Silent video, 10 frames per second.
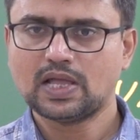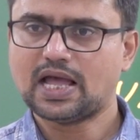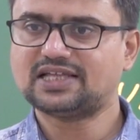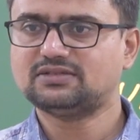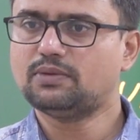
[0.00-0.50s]

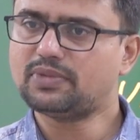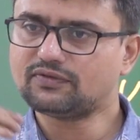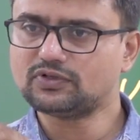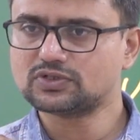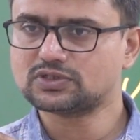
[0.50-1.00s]
As a member of
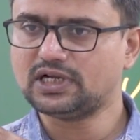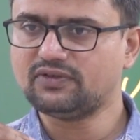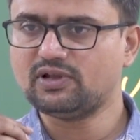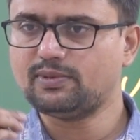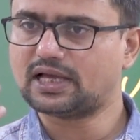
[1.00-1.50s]
the society,
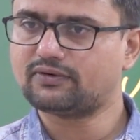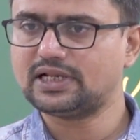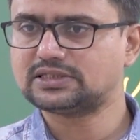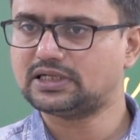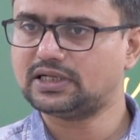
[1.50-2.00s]
we will be
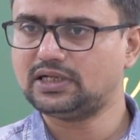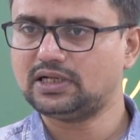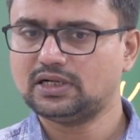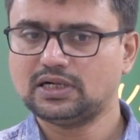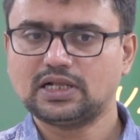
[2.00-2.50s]
acquiring certain
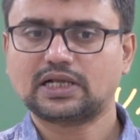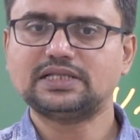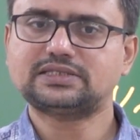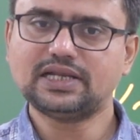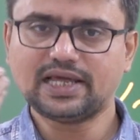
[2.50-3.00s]

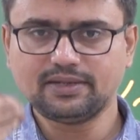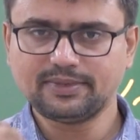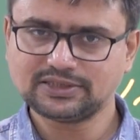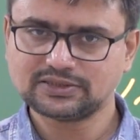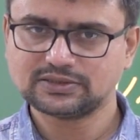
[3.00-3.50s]
cultural
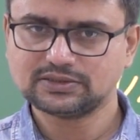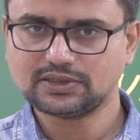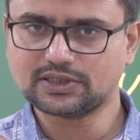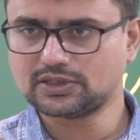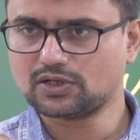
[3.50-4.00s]
elements.
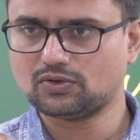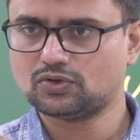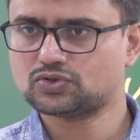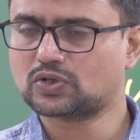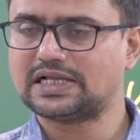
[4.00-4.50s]
Yes or no?
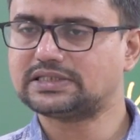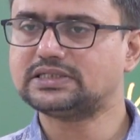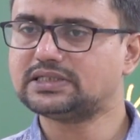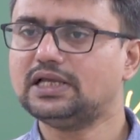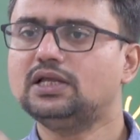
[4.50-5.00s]
So culture
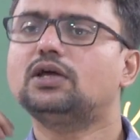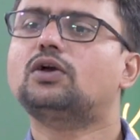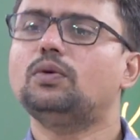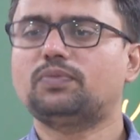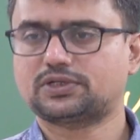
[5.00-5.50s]
is a
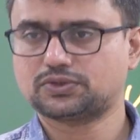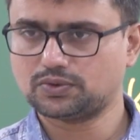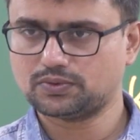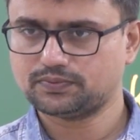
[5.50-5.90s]
complex whole.